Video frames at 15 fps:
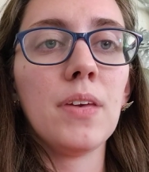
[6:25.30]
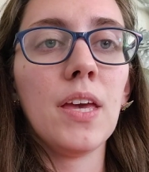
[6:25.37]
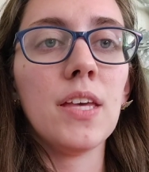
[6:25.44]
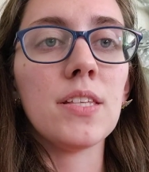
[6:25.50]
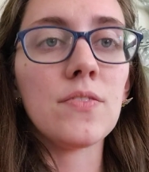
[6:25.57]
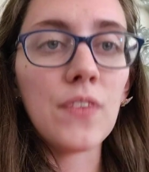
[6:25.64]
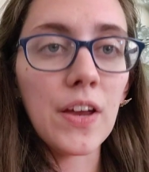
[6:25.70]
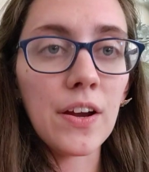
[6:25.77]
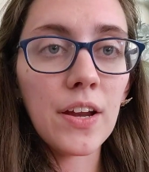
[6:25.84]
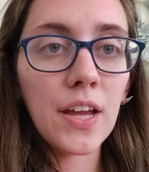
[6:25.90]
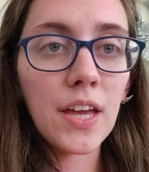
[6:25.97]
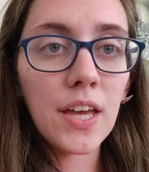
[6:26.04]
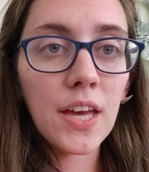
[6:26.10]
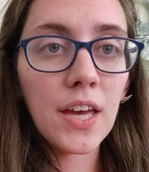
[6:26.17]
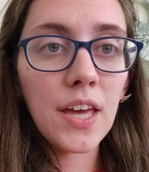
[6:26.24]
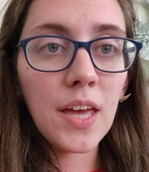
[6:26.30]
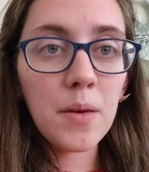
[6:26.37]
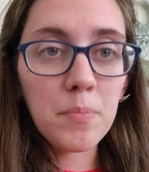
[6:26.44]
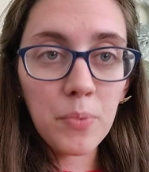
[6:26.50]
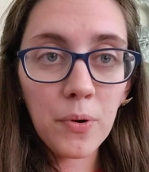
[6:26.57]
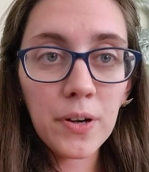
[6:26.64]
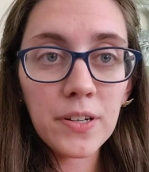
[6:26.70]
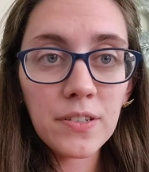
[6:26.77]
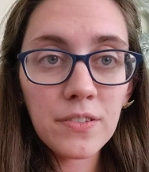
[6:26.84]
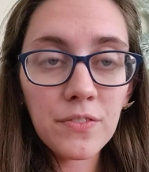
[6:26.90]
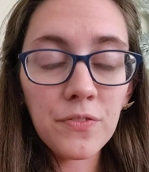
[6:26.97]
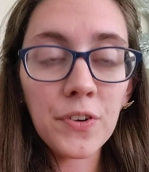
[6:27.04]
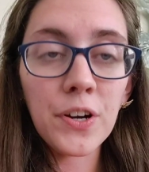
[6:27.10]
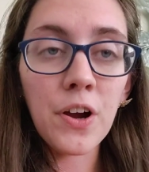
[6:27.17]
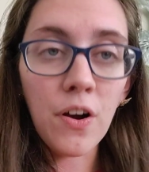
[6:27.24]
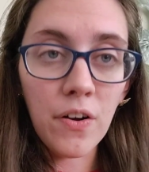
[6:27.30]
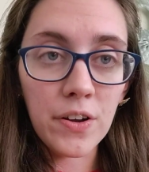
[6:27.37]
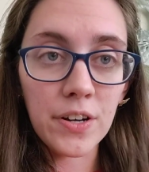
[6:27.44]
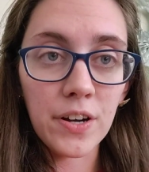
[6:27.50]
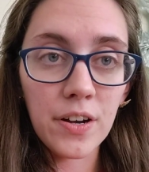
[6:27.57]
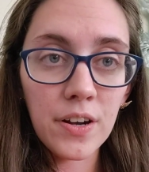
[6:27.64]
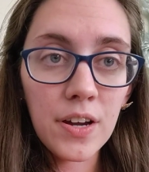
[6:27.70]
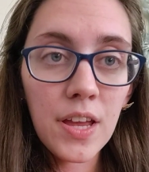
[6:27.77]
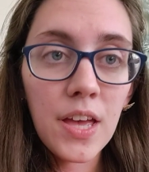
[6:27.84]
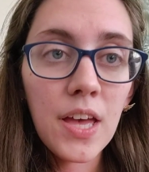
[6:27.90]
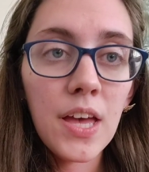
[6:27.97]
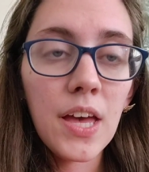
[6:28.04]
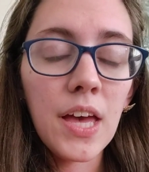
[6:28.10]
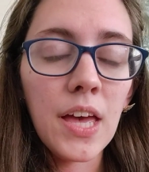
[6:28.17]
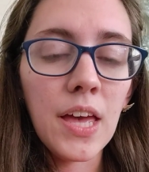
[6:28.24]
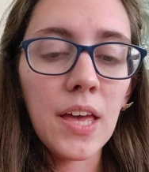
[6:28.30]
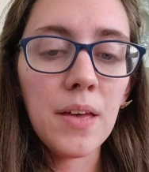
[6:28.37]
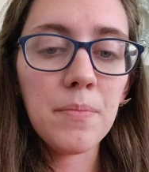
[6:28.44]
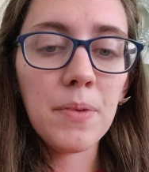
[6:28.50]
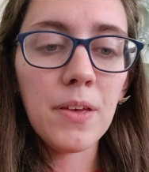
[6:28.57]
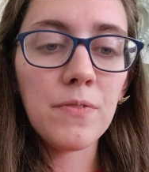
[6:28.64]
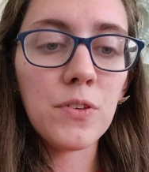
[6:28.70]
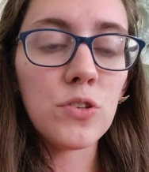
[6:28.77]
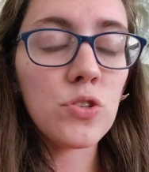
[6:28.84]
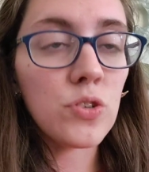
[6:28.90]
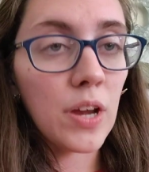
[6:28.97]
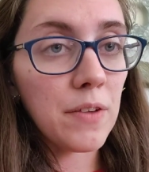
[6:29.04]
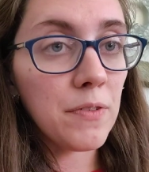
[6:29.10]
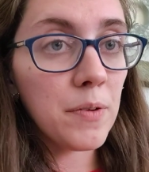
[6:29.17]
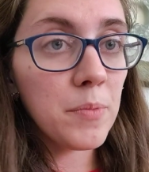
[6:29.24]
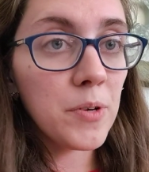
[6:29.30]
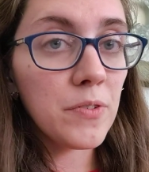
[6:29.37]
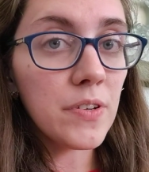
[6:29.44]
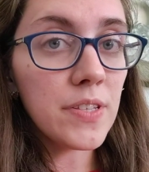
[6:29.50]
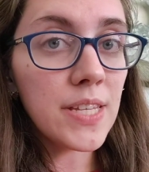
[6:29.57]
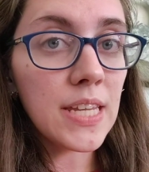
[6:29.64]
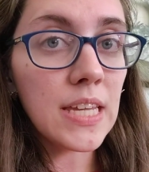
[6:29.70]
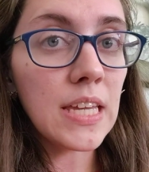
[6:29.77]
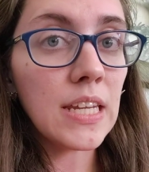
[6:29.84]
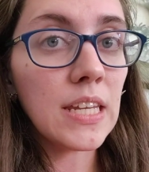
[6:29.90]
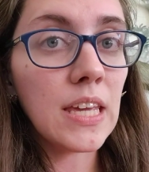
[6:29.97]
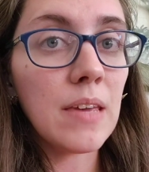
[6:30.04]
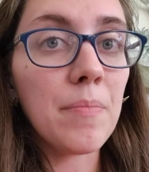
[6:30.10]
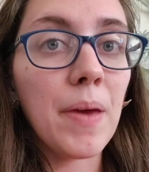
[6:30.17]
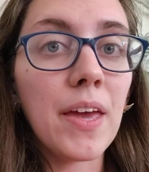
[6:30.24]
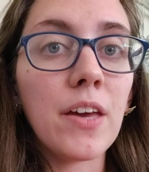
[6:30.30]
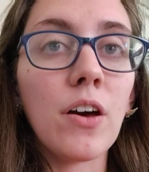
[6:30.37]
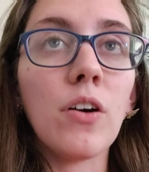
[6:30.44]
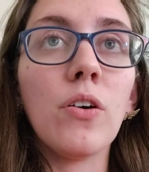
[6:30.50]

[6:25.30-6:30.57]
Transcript: is very important for Connor. If you stray from a routine, he may